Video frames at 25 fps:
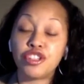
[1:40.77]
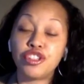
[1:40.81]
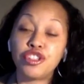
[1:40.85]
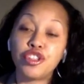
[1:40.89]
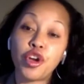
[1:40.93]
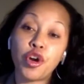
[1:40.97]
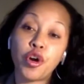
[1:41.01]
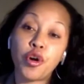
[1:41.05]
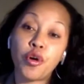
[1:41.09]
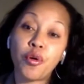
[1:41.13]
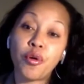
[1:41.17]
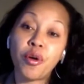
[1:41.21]

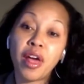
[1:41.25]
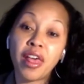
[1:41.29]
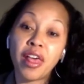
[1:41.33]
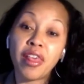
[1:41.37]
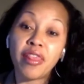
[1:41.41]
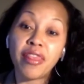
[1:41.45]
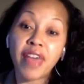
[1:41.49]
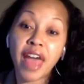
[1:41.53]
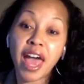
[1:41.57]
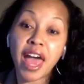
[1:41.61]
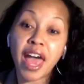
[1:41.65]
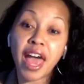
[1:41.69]
And
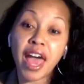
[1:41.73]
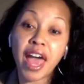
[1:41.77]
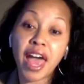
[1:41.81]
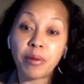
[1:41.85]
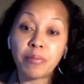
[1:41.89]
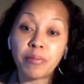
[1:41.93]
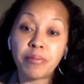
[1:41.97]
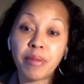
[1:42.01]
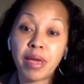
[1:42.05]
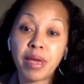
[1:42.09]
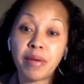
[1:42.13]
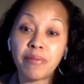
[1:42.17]
so
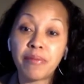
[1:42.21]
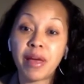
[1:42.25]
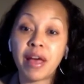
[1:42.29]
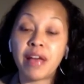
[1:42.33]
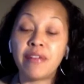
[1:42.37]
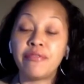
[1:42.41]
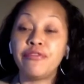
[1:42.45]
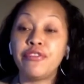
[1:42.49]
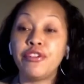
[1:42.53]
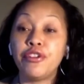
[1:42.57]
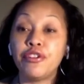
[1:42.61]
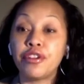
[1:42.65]
that woman
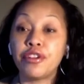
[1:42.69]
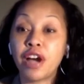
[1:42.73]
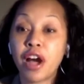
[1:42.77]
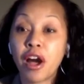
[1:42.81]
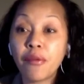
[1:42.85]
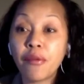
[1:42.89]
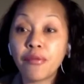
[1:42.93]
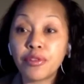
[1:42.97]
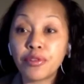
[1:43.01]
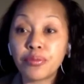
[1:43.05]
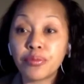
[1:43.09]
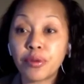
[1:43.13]
may not
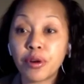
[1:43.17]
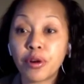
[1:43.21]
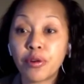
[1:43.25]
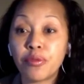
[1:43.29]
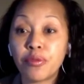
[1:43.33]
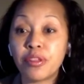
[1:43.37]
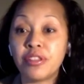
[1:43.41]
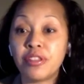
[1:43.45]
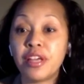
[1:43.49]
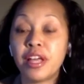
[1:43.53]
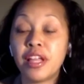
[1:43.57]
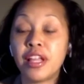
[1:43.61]
feel
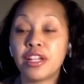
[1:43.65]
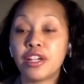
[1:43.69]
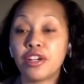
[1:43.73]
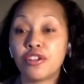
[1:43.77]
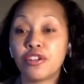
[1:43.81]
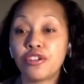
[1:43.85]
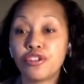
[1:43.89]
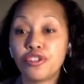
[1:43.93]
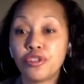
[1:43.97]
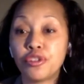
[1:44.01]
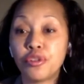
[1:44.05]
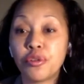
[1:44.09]
comfortable with
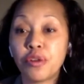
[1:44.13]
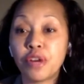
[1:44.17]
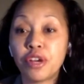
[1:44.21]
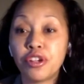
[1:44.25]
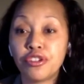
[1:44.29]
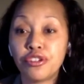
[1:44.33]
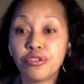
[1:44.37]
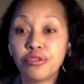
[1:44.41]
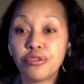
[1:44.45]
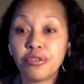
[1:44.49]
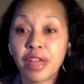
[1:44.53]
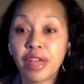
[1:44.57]
telling her
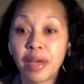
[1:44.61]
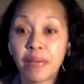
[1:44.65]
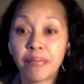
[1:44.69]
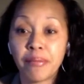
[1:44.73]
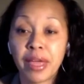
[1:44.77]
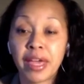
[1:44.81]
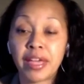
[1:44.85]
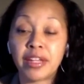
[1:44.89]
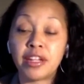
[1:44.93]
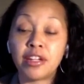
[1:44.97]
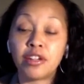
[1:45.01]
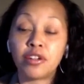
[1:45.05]
story
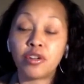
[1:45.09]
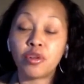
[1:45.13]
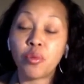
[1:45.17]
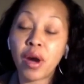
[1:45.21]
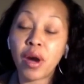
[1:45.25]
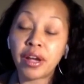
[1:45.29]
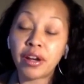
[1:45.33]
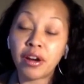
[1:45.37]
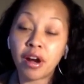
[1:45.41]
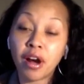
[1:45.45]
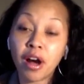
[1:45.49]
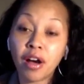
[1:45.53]
to that man,
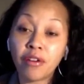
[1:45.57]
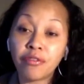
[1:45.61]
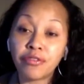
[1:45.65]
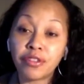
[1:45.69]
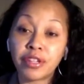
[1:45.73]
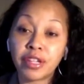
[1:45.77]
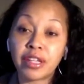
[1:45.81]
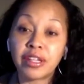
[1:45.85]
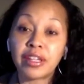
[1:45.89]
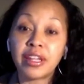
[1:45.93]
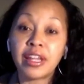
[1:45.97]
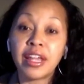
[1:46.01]
and quite
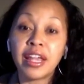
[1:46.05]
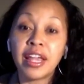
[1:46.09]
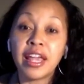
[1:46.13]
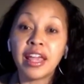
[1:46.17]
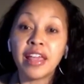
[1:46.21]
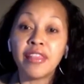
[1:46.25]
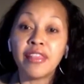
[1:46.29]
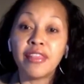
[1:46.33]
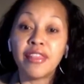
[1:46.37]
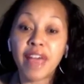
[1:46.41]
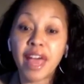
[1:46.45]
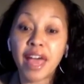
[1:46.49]

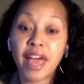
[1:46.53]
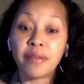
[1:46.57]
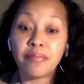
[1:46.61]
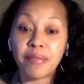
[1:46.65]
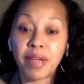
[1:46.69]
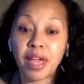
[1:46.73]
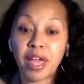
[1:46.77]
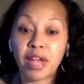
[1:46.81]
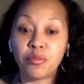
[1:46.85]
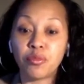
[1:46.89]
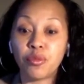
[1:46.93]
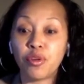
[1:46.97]
often
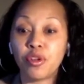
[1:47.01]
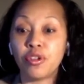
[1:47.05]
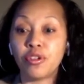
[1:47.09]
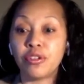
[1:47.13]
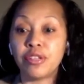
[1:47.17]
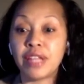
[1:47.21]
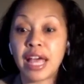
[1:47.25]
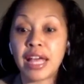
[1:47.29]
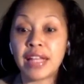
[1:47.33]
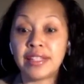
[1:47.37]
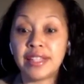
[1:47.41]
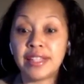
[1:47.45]
that
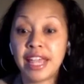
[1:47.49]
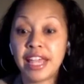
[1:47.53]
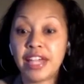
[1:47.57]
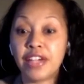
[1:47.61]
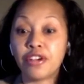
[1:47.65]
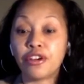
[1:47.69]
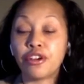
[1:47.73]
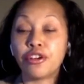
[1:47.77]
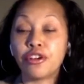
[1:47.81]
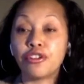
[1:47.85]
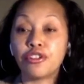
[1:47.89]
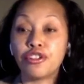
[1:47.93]
man will
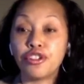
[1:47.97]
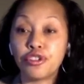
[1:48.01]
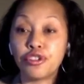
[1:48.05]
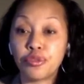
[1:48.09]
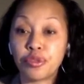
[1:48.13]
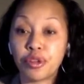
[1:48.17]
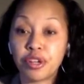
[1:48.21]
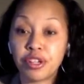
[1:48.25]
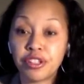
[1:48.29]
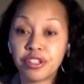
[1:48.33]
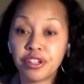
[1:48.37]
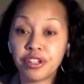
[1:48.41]
not take
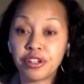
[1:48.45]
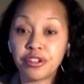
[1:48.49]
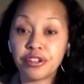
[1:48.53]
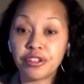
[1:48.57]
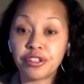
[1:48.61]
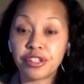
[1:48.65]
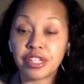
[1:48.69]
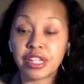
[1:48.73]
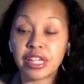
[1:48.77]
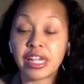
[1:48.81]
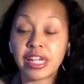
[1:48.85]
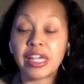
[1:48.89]
her story
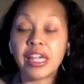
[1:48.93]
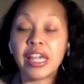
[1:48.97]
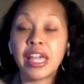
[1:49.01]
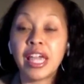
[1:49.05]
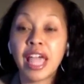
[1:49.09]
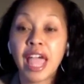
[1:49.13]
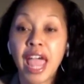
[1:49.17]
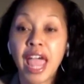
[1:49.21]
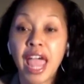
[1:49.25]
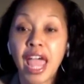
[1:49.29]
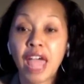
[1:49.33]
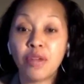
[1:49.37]

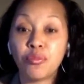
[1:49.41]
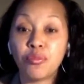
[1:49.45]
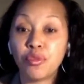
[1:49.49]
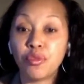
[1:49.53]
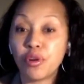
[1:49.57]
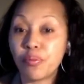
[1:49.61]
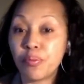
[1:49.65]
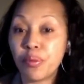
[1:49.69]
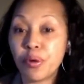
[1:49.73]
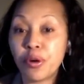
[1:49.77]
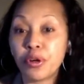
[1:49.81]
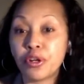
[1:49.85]
seriously
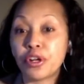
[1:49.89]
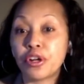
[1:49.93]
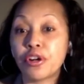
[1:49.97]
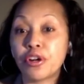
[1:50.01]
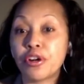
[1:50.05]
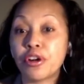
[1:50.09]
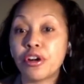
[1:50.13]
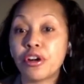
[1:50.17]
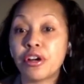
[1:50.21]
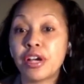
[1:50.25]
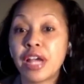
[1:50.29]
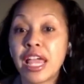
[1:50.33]
and will
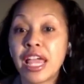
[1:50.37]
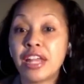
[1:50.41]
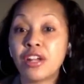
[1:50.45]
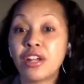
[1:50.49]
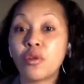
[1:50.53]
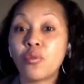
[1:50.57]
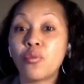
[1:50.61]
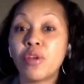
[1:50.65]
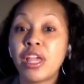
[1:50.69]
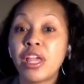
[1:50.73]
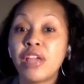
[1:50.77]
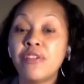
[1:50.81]
put
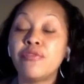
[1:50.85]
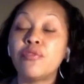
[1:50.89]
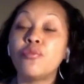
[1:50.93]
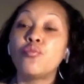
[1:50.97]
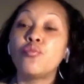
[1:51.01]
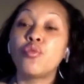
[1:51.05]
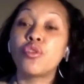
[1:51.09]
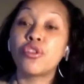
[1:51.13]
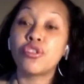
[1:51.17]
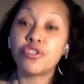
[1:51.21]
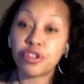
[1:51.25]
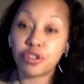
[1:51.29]
her in an
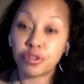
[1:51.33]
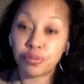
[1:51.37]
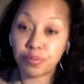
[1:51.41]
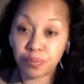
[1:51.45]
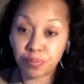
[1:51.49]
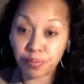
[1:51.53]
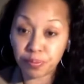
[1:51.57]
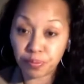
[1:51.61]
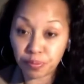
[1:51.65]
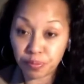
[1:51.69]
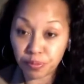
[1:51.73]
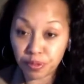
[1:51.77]
even
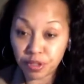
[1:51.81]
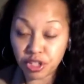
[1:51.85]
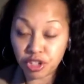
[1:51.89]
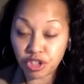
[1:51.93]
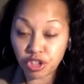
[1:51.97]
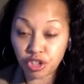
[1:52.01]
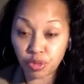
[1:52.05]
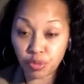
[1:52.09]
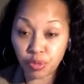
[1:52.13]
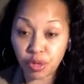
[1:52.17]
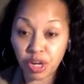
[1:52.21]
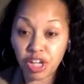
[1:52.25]
worse
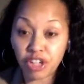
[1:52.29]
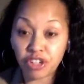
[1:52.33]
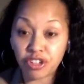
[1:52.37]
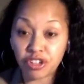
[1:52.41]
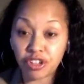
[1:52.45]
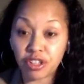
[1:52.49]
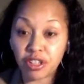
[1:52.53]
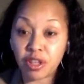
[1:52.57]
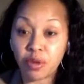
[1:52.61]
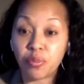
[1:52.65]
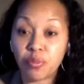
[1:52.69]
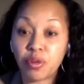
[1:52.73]

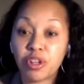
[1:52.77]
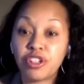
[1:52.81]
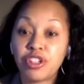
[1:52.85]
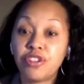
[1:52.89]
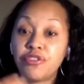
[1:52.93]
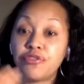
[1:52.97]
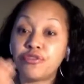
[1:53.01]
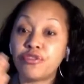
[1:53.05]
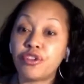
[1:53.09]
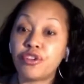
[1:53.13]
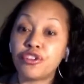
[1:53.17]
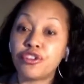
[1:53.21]
situation
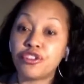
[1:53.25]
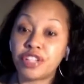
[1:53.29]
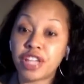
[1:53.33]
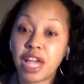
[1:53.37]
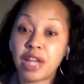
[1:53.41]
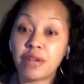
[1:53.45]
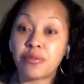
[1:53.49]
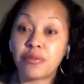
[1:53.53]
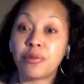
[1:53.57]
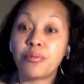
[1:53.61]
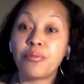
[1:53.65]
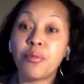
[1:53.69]
than when she
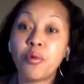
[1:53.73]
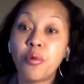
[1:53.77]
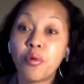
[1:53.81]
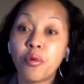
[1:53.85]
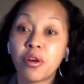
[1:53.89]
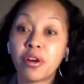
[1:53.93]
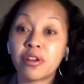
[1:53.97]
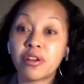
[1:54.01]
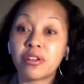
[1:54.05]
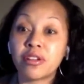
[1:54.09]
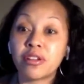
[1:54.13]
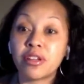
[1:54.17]
first came to
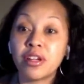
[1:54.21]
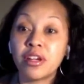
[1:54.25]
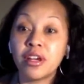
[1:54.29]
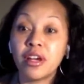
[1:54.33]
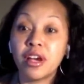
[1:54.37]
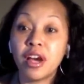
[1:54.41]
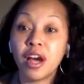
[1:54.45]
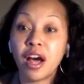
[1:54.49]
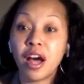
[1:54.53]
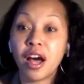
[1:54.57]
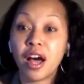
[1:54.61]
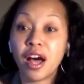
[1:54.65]

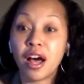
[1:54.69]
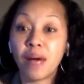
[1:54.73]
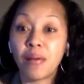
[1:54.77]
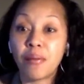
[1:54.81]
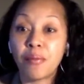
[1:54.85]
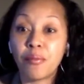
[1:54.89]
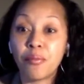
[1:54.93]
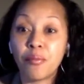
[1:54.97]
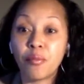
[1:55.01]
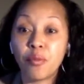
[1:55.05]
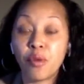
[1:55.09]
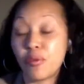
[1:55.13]
report
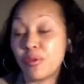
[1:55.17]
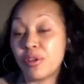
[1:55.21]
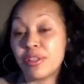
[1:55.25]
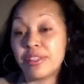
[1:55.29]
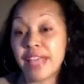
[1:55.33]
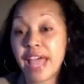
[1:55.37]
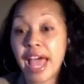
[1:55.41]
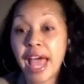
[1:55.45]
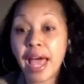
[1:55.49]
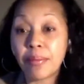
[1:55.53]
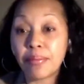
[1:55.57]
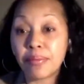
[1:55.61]

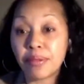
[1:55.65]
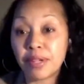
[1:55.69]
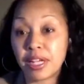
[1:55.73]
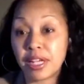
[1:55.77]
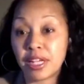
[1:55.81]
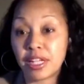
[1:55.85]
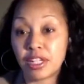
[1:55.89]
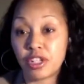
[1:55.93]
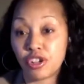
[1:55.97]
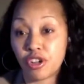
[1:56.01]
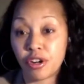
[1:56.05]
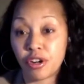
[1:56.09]
what was
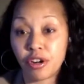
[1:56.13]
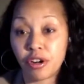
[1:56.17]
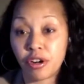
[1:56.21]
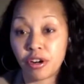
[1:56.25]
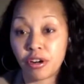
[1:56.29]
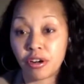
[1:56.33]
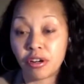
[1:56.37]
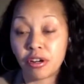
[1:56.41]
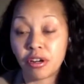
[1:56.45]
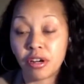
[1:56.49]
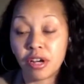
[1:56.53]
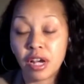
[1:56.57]
happening
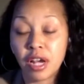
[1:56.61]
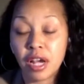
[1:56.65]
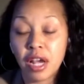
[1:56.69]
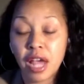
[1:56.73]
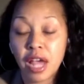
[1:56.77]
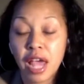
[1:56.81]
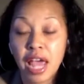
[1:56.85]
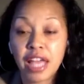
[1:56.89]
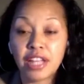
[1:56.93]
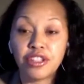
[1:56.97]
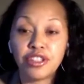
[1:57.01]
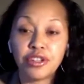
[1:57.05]
to her.
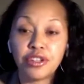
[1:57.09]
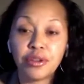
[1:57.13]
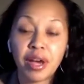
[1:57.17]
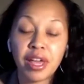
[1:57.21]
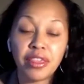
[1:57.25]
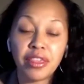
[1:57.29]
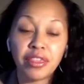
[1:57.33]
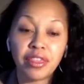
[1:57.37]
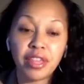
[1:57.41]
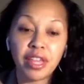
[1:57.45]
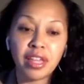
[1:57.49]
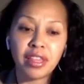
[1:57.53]

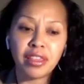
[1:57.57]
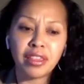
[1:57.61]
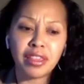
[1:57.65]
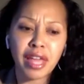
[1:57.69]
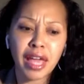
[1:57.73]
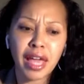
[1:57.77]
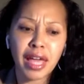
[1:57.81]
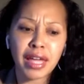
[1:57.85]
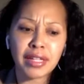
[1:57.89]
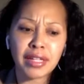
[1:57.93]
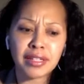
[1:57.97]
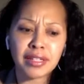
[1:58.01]
And right. So I
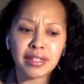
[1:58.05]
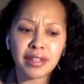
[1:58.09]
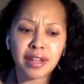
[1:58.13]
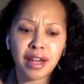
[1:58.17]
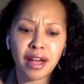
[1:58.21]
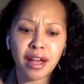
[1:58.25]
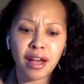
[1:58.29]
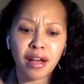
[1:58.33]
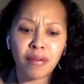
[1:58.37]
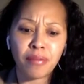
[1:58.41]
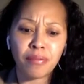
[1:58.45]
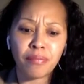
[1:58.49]
think
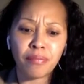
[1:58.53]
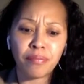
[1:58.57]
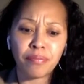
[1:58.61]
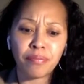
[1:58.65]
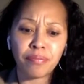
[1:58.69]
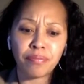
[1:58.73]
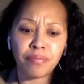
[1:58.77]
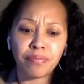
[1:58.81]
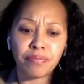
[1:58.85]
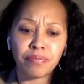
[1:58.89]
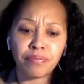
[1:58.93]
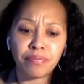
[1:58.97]
that,
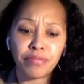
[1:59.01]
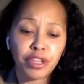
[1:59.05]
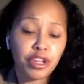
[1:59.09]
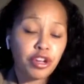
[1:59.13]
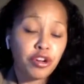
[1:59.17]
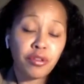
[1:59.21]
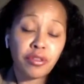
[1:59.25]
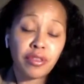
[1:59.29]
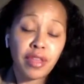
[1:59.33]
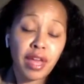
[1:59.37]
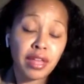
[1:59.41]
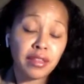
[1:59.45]

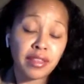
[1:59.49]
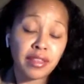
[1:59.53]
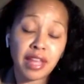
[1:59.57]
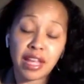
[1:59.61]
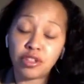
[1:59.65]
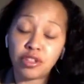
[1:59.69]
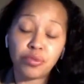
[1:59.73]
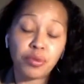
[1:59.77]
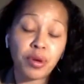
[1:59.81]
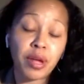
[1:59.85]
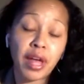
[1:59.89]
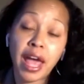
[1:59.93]
you know,
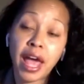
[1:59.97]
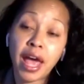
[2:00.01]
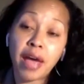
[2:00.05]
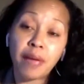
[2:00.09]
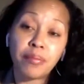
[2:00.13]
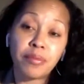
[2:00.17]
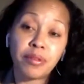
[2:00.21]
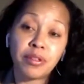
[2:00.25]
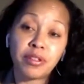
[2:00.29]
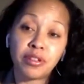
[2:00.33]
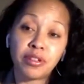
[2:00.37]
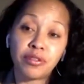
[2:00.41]
that's
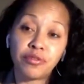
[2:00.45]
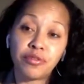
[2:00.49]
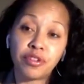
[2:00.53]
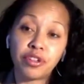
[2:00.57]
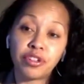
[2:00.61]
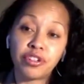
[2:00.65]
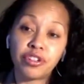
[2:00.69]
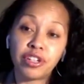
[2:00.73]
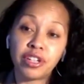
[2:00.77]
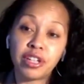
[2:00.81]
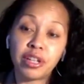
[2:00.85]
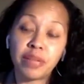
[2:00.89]
what
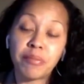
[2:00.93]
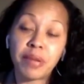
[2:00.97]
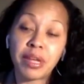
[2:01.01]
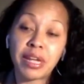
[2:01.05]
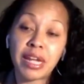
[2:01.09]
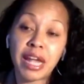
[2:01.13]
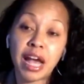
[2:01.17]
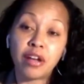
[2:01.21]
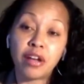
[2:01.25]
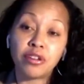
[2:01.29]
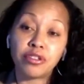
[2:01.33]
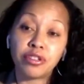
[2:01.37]
happens,
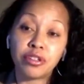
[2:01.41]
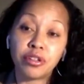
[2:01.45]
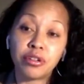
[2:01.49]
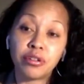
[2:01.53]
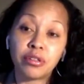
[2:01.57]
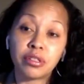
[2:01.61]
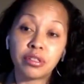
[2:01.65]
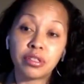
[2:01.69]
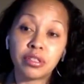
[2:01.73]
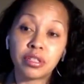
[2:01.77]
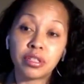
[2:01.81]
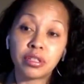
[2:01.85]
unfortunately, in many
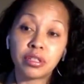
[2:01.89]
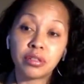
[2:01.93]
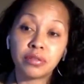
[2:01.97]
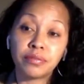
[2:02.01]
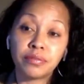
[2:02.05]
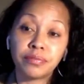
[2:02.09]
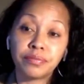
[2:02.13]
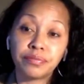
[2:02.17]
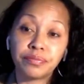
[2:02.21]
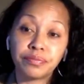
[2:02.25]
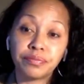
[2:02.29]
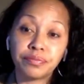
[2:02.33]

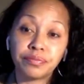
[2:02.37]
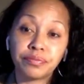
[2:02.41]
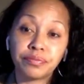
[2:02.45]
households.